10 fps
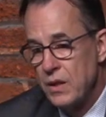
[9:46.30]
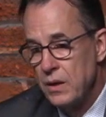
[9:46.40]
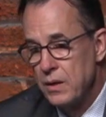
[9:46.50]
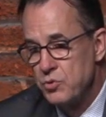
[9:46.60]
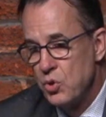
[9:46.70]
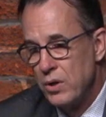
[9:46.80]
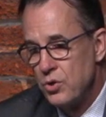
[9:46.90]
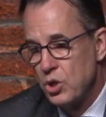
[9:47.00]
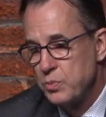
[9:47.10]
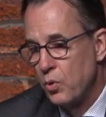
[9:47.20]
So
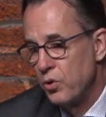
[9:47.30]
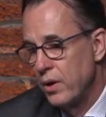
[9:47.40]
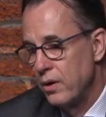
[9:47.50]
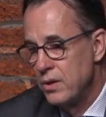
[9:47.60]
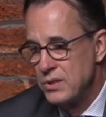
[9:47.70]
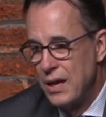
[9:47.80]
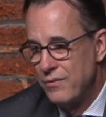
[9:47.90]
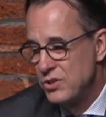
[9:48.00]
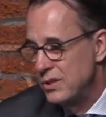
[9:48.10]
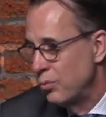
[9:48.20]
underexplored areas that
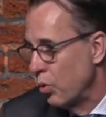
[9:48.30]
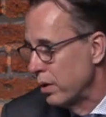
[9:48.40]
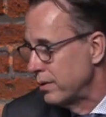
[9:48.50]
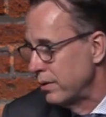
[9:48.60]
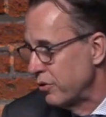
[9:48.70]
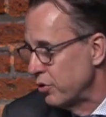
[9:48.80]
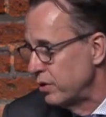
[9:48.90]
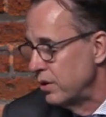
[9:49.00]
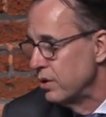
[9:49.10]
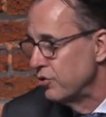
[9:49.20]
haven't seen work in 30
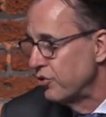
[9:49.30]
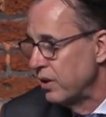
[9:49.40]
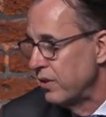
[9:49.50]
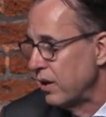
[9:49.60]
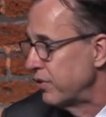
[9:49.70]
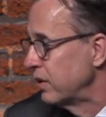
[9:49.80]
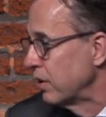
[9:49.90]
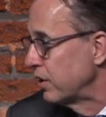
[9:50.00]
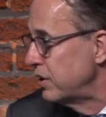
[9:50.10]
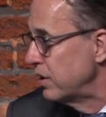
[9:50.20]
years, I think
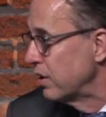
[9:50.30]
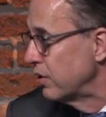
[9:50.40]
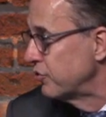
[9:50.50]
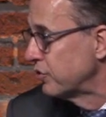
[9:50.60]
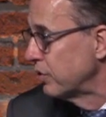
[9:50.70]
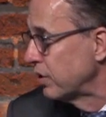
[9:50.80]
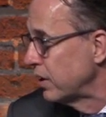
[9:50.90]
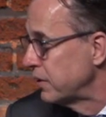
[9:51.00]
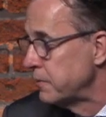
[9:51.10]
are key areas to look at.